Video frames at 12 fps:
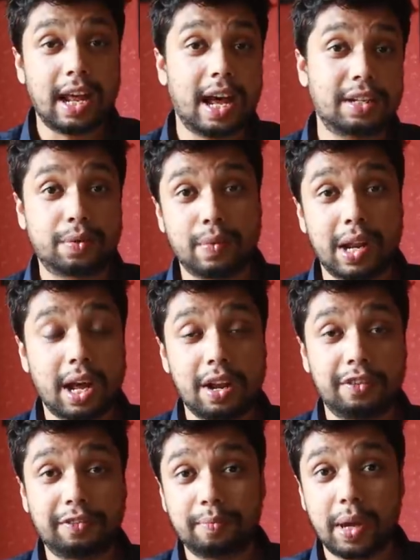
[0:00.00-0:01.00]
the last 1
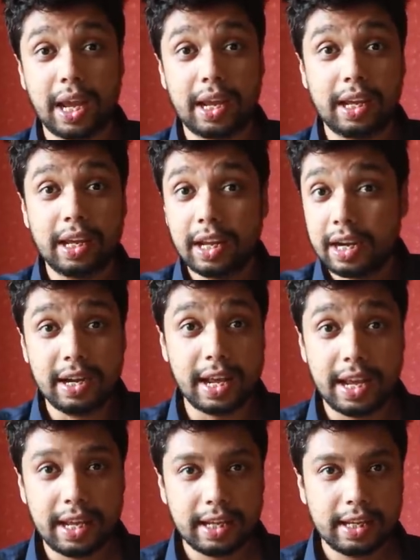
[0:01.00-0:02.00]
hour of my
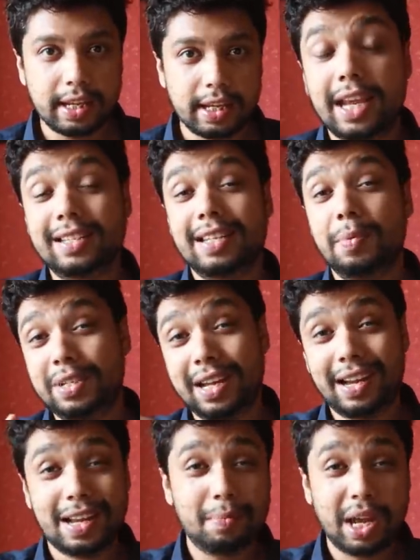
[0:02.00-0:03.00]
day. Except
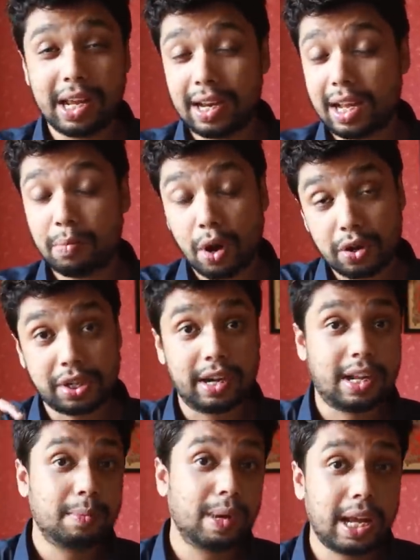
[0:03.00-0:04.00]
setting my alarm or
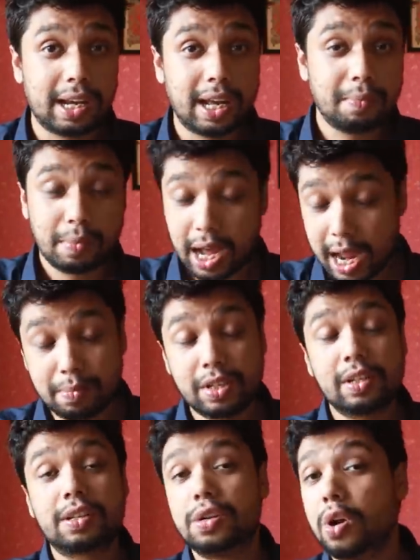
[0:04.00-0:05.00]
shutting my alarm, I'm
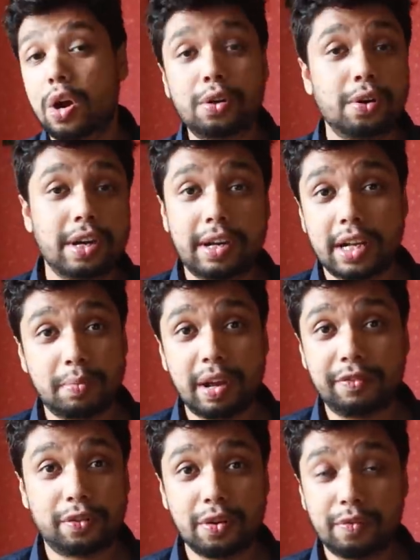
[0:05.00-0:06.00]
just not going to touch
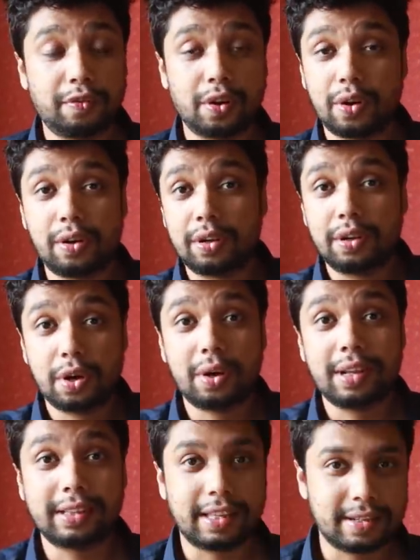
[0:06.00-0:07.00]
my phone
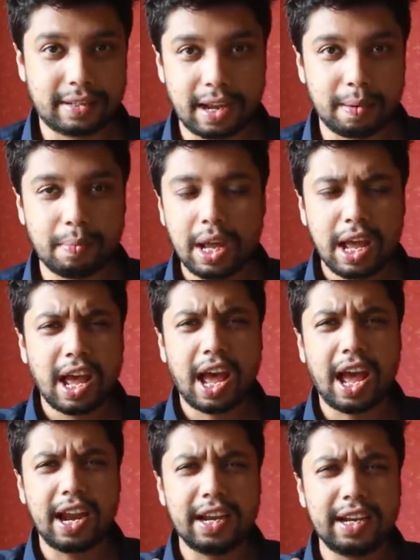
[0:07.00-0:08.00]
during this time.
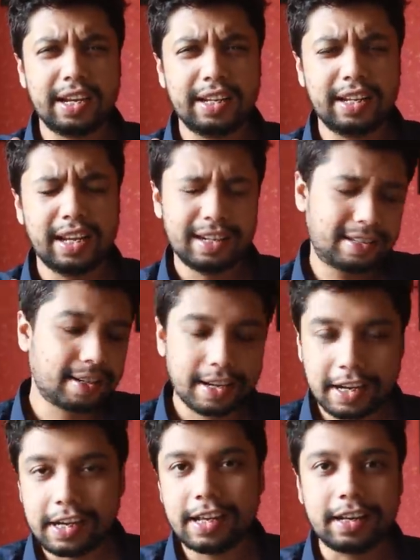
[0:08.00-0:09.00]
And it's
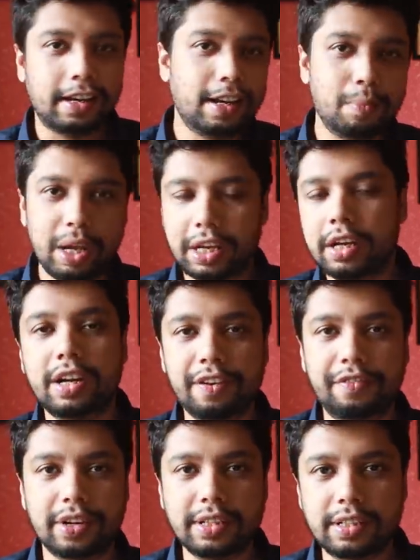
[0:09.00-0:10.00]
really, really making a
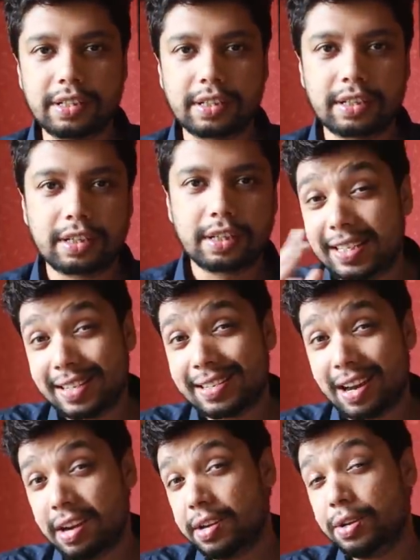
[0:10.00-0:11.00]
difference. I
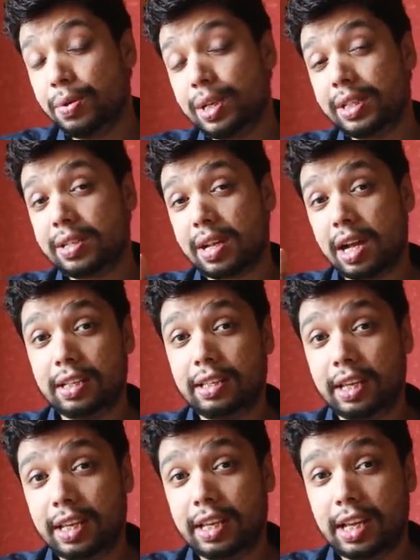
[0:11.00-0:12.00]
just started doing this other
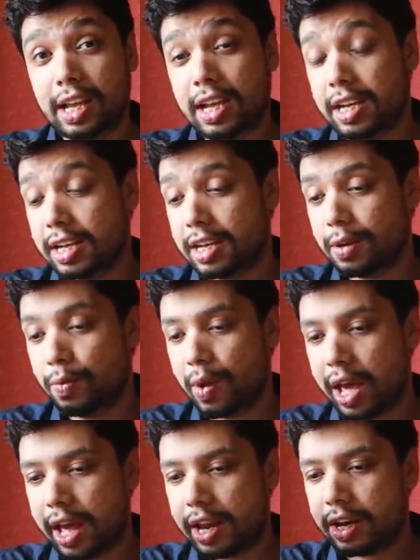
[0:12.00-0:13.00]
thing
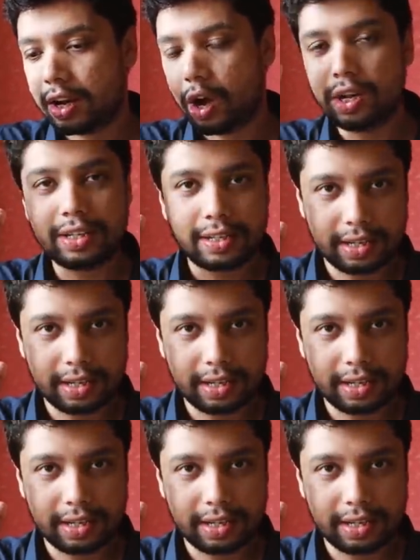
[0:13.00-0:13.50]
where on